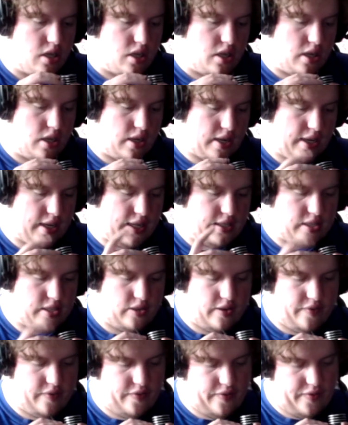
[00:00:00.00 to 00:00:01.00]
Okay, so
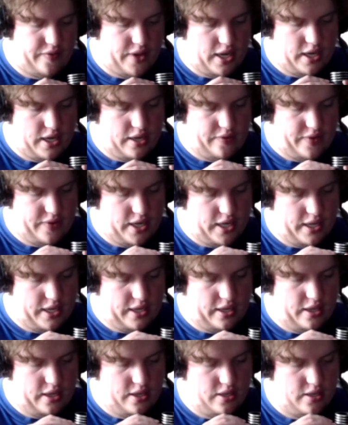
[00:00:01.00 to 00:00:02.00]
a very,
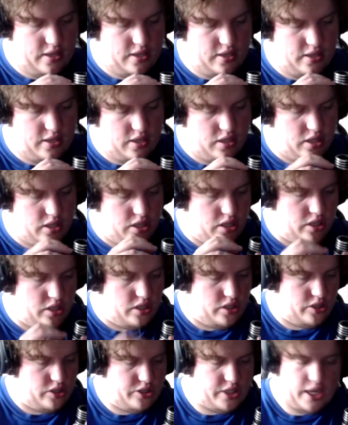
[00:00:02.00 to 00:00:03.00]
very
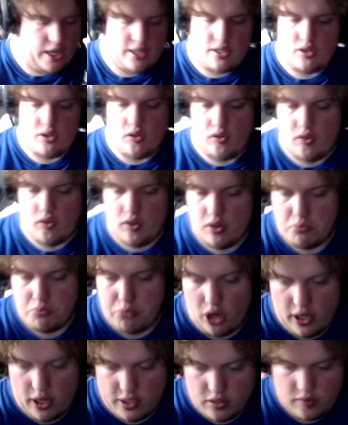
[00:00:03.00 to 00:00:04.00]
gentle
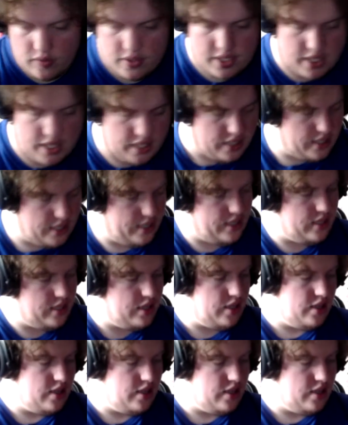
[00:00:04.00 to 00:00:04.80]
partial turn.